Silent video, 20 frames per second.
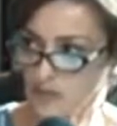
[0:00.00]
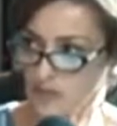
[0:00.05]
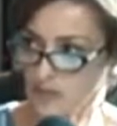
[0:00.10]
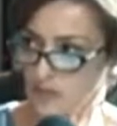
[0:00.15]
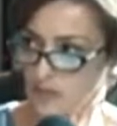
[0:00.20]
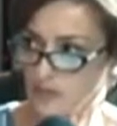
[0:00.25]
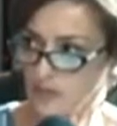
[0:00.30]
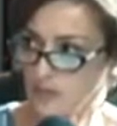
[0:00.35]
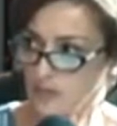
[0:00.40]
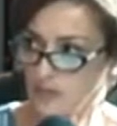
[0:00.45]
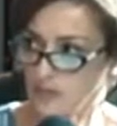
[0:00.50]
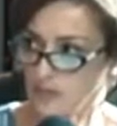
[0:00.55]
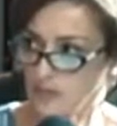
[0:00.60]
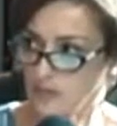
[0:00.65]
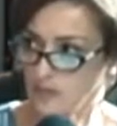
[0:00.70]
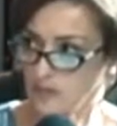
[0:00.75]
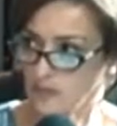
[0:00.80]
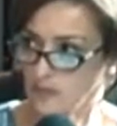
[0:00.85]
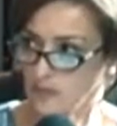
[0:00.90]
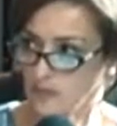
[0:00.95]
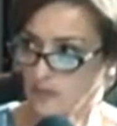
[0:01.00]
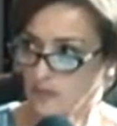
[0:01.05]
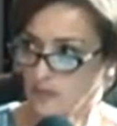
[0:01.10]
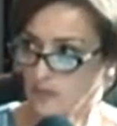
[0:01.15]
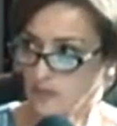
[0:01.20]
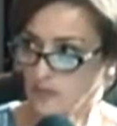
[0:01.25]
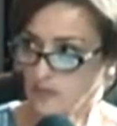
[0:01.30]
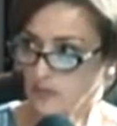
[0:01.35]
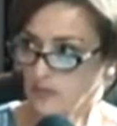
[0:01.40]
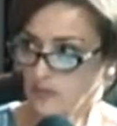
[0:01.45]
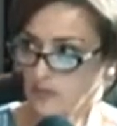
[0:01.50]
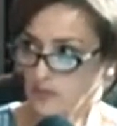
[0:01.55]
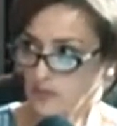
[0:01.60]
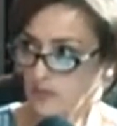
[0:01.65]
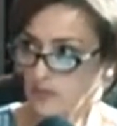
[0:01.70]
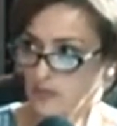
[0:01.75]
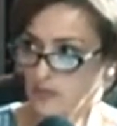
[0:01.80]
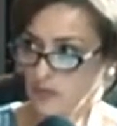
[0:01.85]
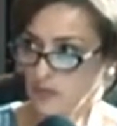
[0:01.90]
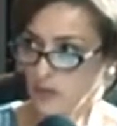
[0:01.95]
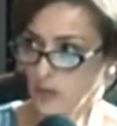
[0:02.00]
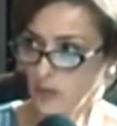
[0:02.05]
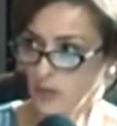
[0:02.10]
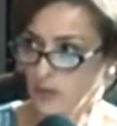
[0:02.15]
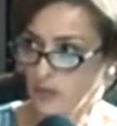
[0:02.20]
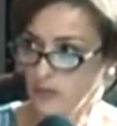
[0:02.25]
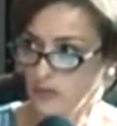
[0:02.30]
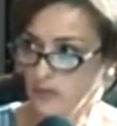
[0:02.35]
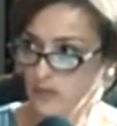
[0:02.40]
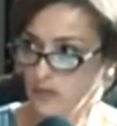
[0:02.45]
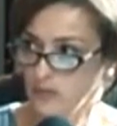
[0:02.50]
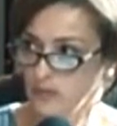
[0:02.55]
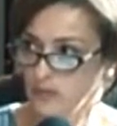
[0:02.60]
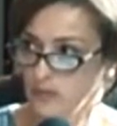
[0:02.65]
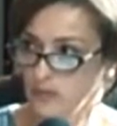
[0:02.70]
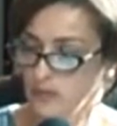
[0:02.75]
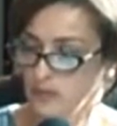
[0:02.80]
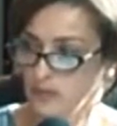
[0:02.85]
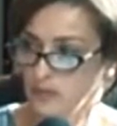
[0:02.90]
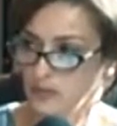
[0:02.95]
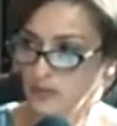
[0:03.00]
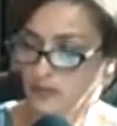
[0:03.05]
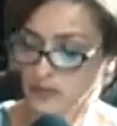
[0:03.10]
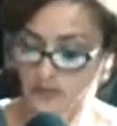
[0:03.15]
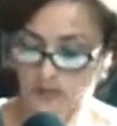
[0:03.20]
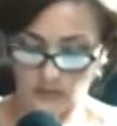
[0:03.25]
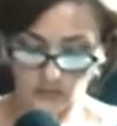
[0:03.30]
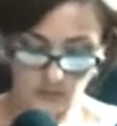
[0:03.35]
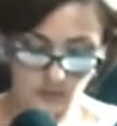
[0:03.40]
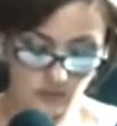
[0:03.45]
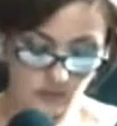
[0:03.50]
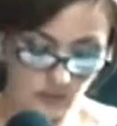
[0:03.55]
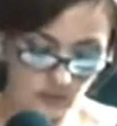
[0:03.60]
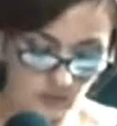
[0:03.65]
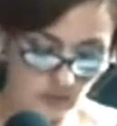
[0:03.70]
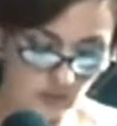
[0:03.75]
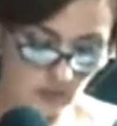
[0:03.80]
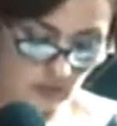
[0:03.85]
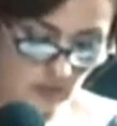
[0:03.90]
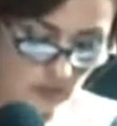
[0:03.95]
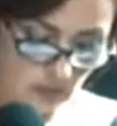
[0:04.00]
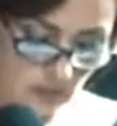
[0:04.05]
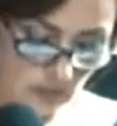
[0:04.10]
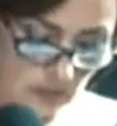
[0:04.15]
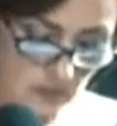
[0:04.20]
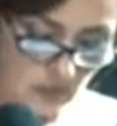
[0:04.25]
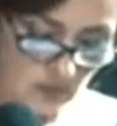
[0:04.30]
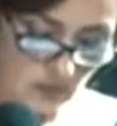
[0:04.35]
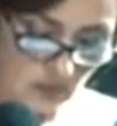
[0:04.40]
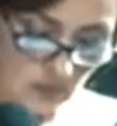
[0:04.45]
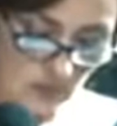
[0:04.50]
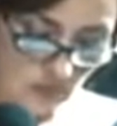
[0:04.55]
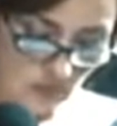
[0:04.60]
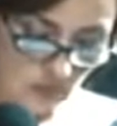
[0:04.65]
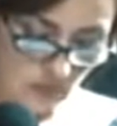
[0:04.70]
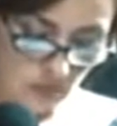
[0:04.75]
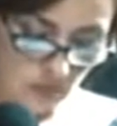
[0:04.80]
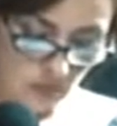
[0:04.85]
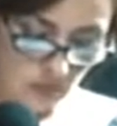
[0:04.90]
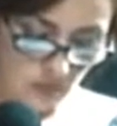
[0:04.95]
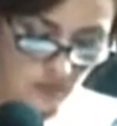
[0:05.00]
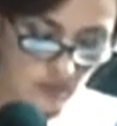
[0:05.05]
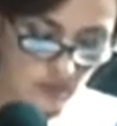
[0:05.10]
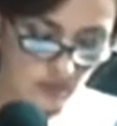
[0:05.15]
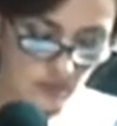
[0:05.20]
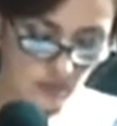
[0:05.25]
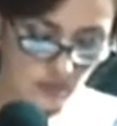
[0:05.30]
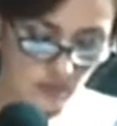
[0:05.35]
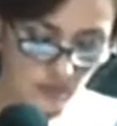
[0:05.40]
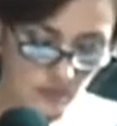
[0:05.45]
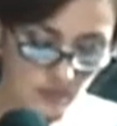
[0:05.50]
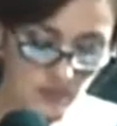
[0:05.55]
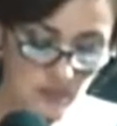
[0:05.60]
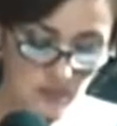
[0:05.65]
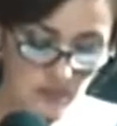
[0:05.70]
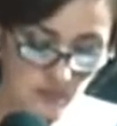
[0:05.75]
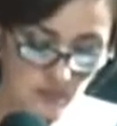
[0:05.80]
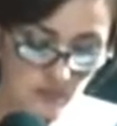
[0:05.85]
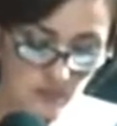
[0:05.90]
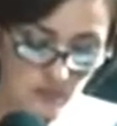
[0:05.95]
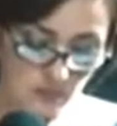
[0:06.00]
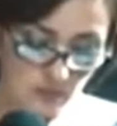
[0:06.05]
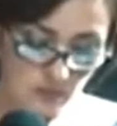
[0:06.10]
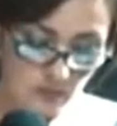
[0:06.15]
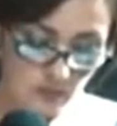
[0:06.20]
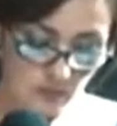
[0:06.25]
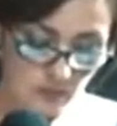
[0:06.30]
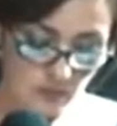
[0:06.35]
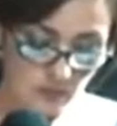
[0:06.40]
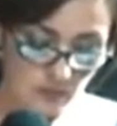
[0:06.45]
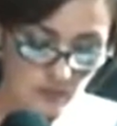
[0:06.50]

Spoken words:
(silent)